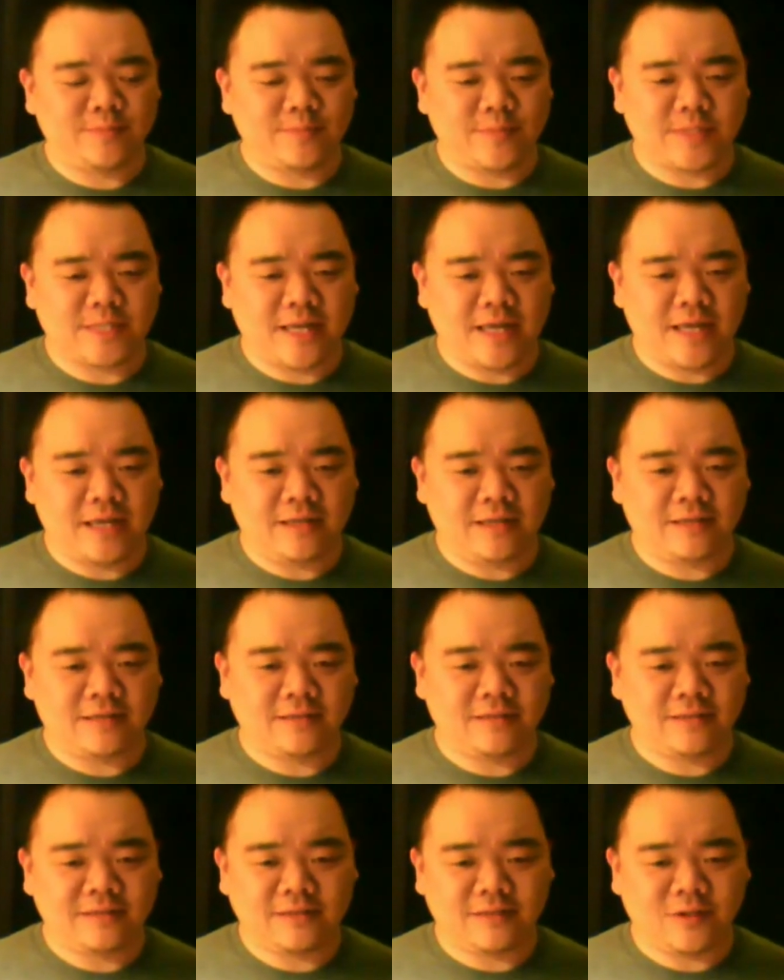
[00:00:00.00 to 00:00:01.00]
staying
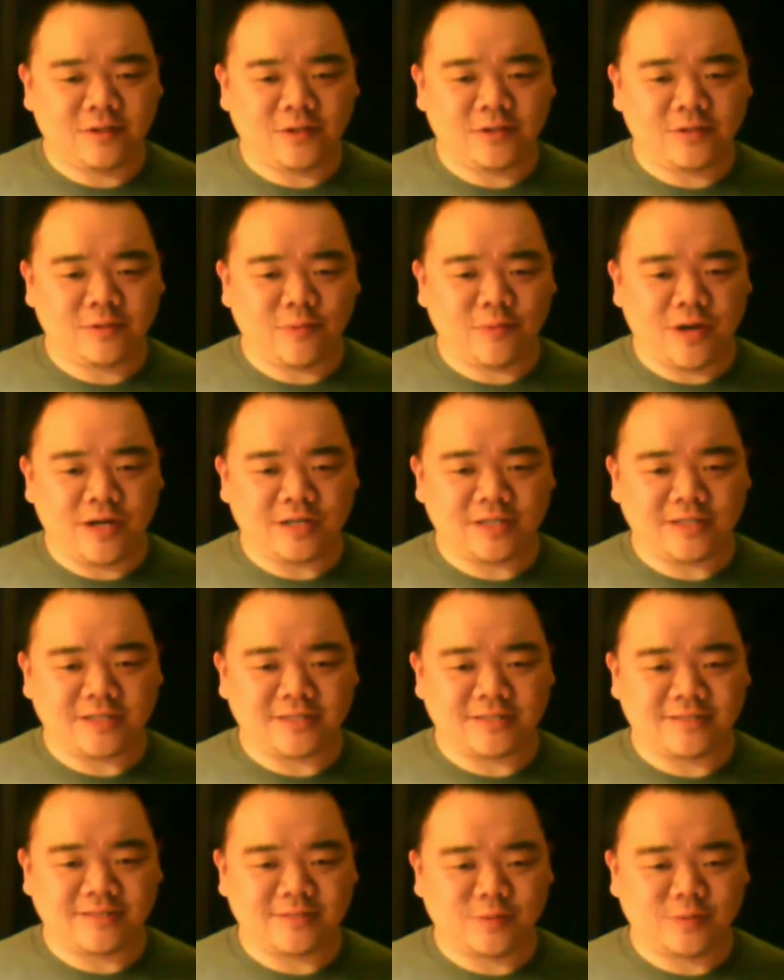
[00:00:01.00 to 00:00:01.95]
on the Rockets,